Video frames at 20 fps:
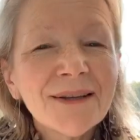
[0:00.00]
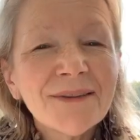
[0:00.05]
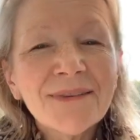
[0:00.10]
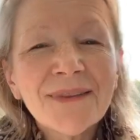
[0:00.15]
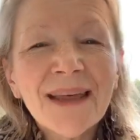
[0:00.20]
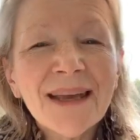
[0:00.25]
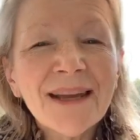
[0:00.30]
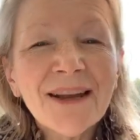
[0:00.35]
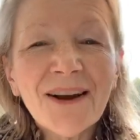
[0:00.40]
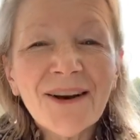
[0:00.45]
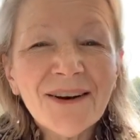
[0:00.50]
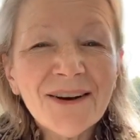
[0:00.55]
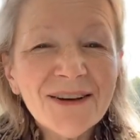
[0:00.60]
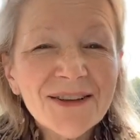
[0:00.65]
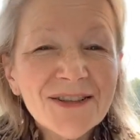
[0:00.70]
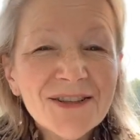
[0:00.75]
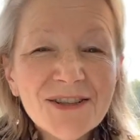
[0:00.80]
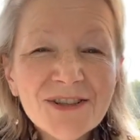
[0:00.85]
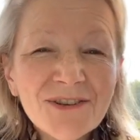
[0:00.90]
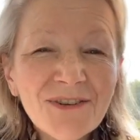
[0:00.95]
They
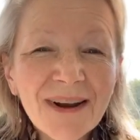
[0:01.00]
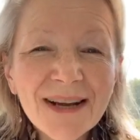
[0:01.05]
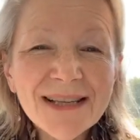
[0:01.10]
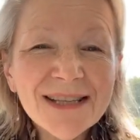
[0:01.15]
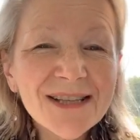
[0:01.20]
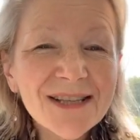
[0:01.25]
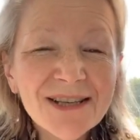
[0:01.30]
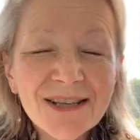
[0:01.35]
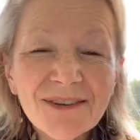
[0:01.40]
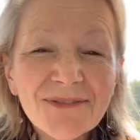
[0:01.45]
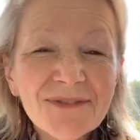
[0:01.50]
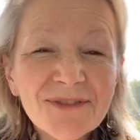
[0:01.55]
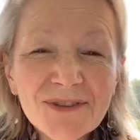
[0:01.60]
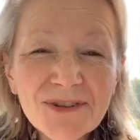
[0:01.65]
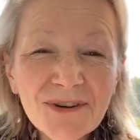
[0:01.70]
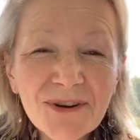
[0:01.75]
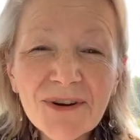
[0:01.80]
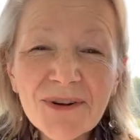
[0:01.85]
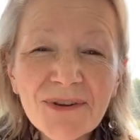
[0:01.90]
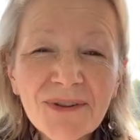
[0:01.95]
are trust of
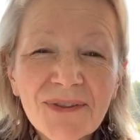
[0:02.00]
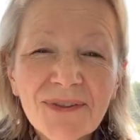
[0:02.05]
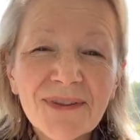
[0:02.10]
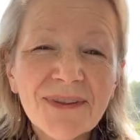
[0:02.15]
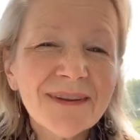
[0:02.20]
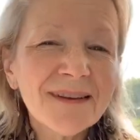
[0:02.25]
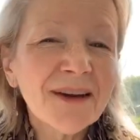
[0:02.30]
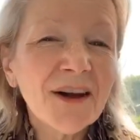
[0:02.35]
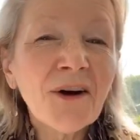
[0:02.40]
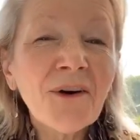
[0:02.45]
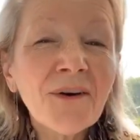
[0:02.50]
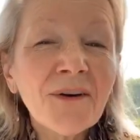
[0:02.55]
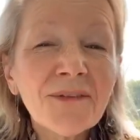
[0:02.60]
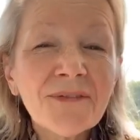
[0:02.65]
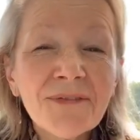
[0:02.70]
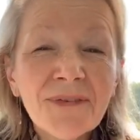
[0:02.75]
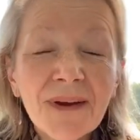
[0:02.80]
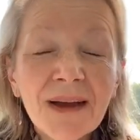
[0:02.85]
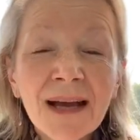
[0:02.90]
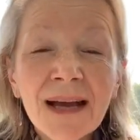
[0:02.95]
truth,
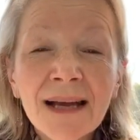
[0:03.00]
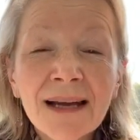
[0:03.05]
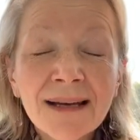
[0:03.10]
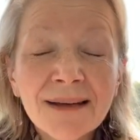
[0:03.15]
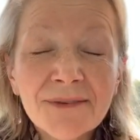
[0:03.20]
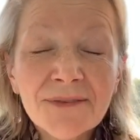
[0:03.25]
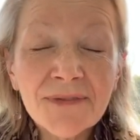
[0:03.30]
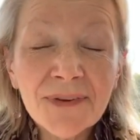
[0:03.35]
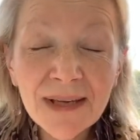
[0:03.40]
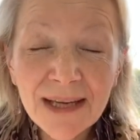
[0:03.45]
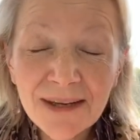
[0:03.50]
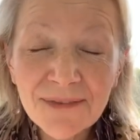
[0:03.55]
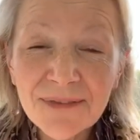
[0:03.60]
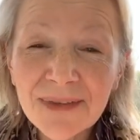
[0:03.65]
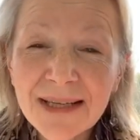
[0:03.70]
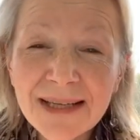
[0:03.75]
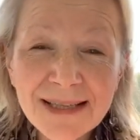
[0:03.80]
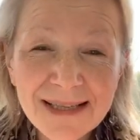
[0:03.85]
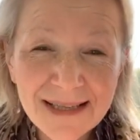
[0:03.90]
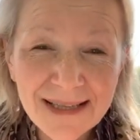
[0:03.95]
of
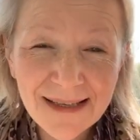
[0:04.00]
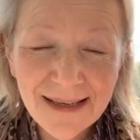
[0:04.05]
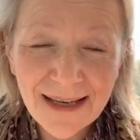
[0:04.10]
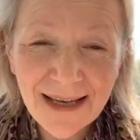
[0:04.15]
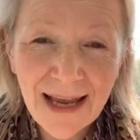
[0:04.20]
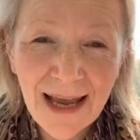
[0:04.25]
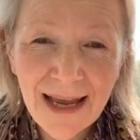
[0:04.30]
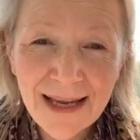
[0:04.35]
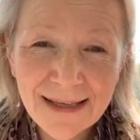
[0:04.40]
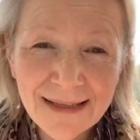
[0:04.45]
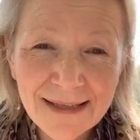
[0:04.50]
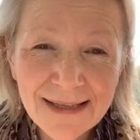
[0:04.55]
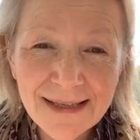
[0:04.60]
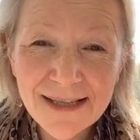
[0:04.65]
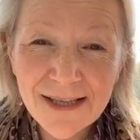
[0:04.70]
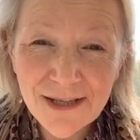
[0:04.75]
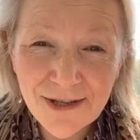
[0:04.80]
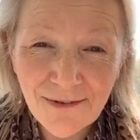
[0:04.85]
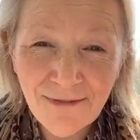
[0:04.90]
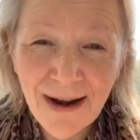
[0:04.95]
forgiveness and
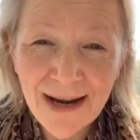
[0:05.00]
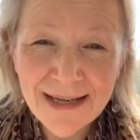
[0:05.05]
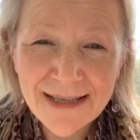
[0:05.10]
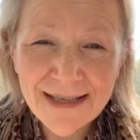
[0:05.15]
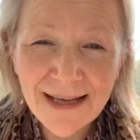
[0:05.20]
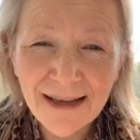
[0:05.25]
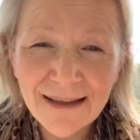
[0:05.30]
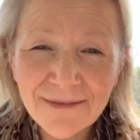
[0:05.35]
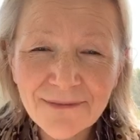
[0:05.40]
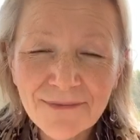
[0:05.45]
surrender.